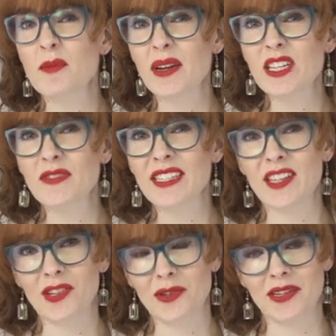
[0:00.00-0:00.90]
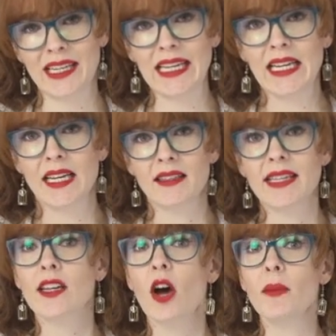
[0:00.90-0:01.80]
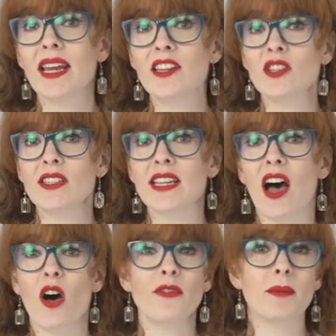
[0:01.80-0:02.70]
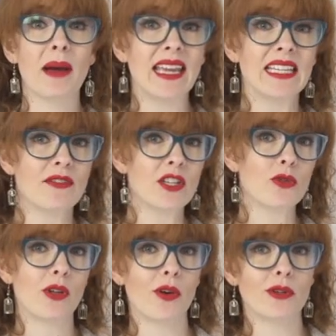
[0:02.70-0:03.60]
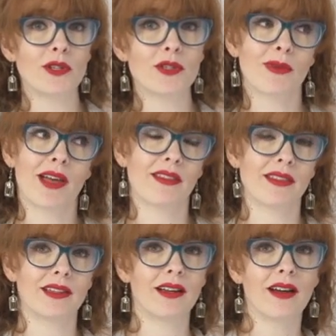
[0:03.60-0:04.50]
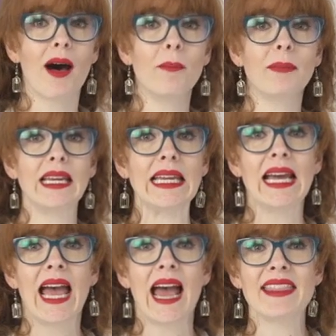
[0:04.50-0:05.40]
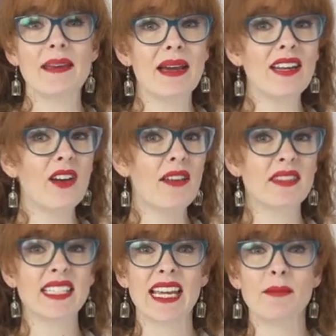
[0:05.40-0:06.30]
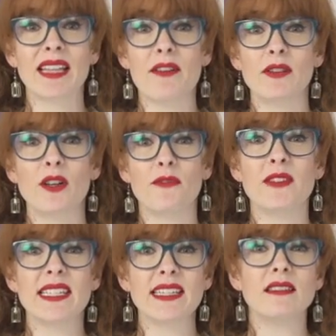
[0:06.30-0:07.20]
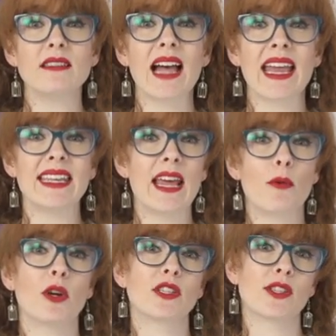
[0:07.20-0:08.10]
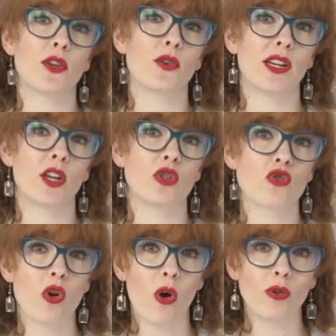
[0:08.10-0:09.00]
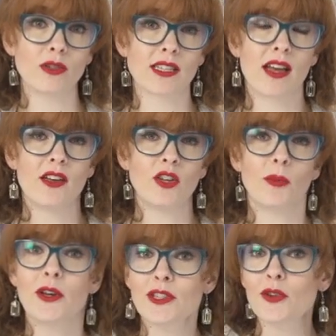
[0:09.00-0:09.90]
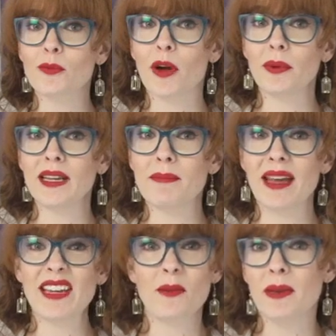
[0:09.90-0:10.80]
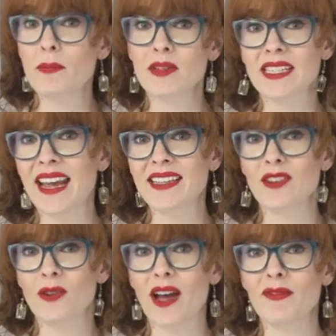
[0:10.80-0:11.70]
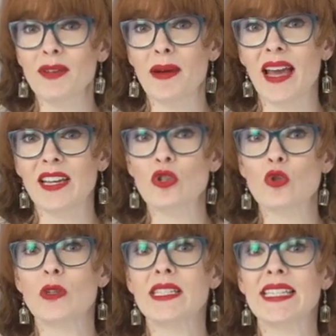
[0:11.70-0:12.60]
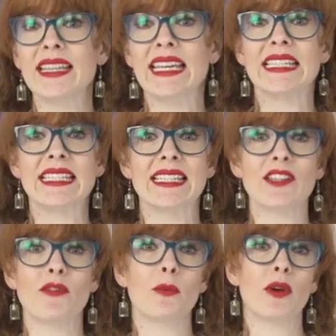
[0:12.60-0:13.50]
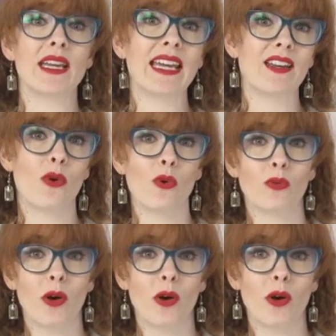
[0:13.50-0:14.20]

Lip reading: so much for security. These accommodations are offered by individual owners rather than a company, and they may not have the same level of physical and network security controls. Your personal property may not be protected or covered by insurance in the instance of a break-in or